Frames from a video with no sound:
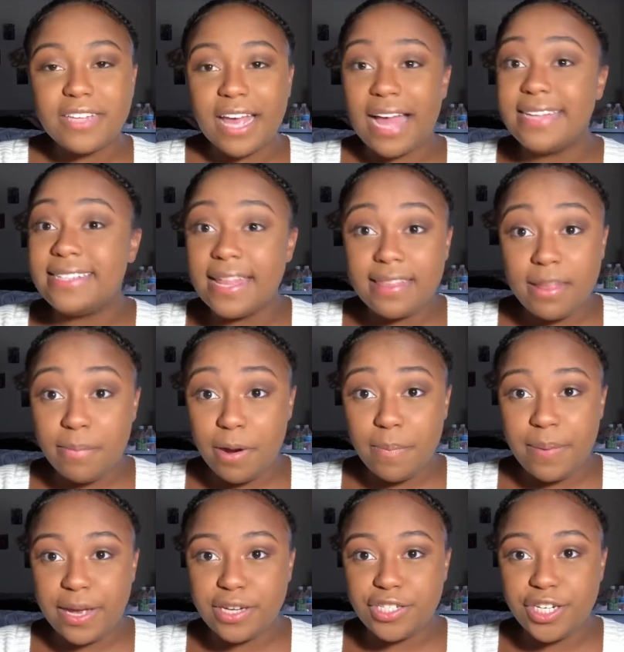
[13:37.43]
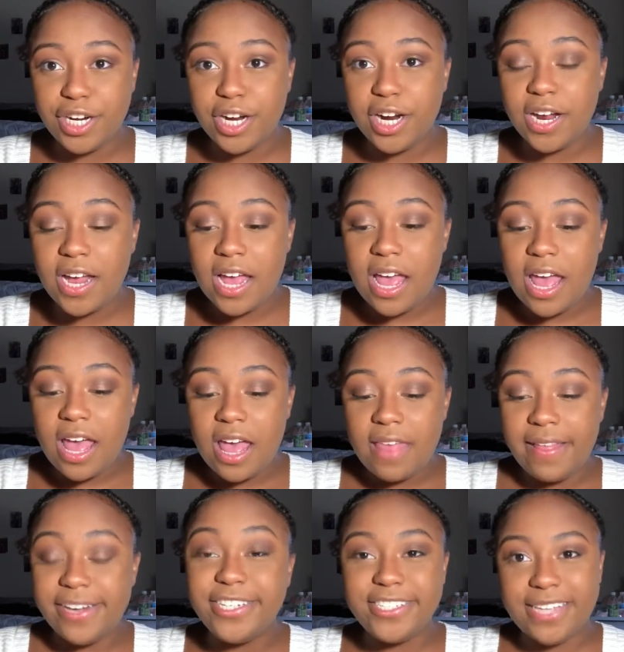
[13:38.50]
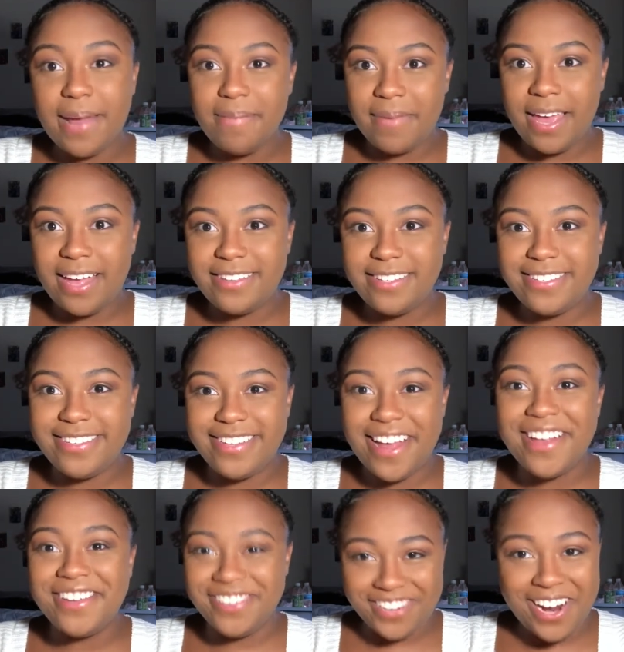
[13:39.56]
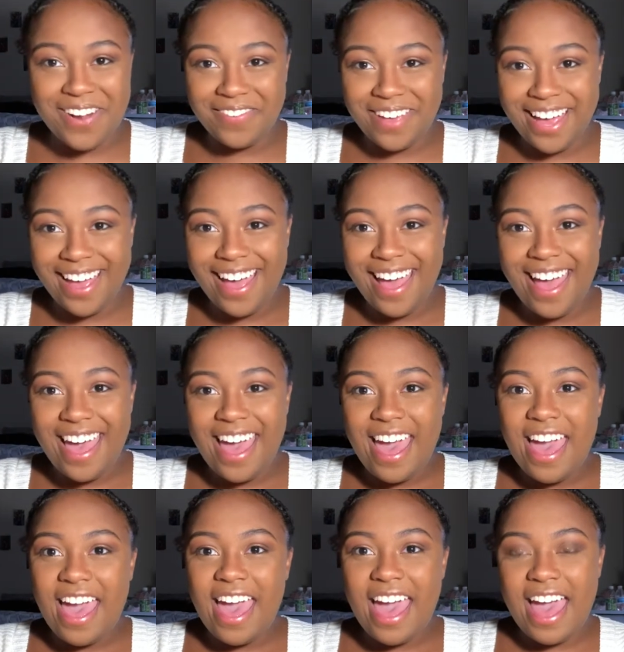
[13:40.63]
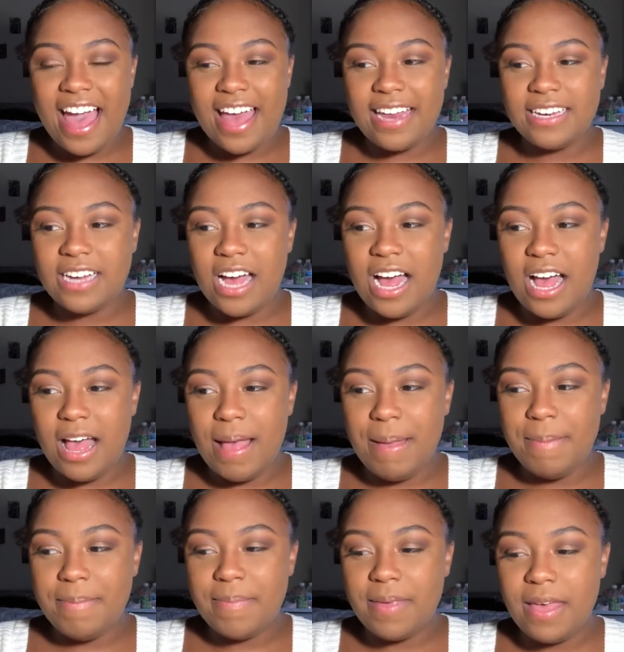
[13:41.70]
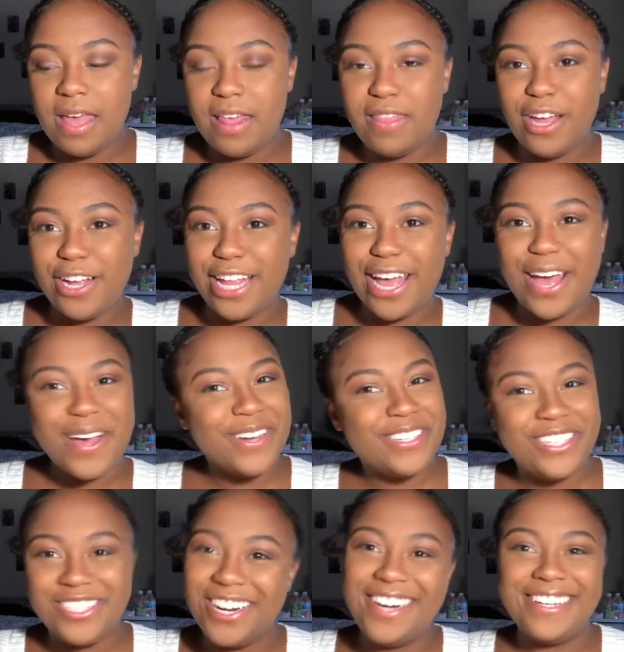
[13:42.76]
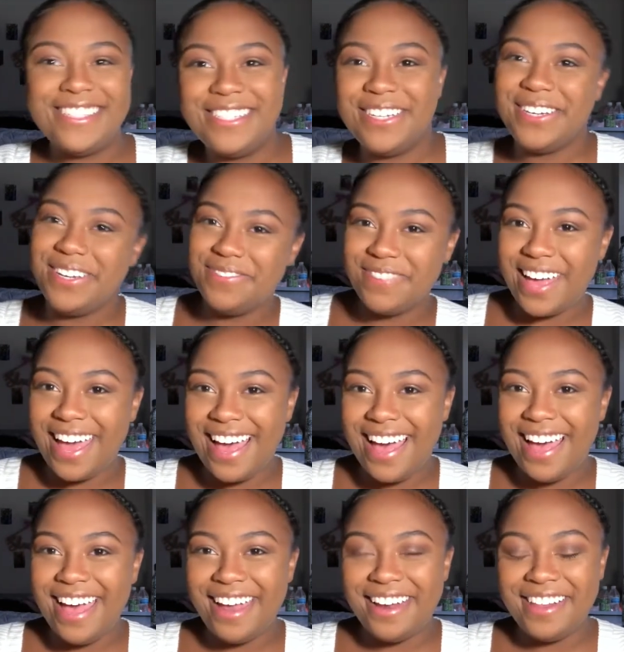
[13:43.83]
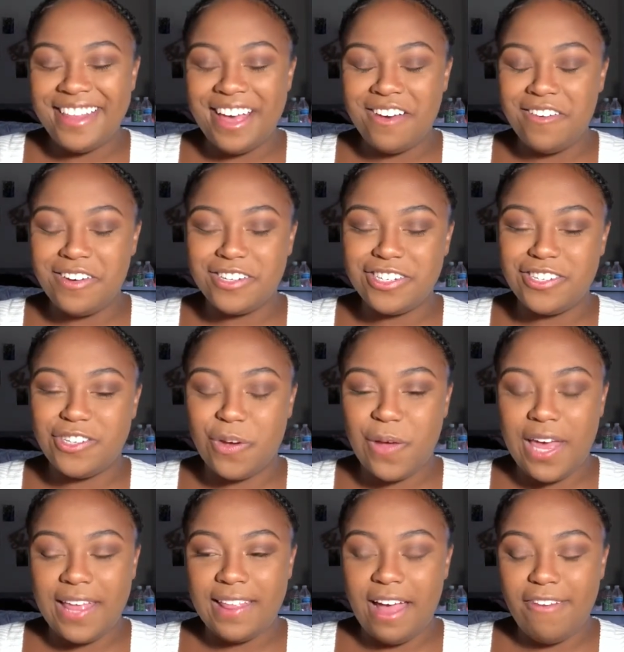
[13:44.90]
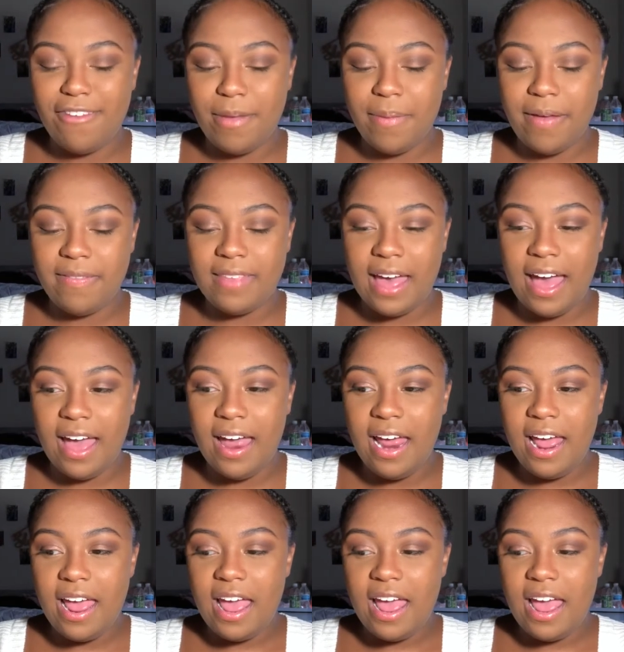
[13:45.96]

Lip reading: So like, I sent them her picture that she sent me to send to Jeremy, and they're like, oh, she's trying to steal your man, and like, we were just joking and laughing about that.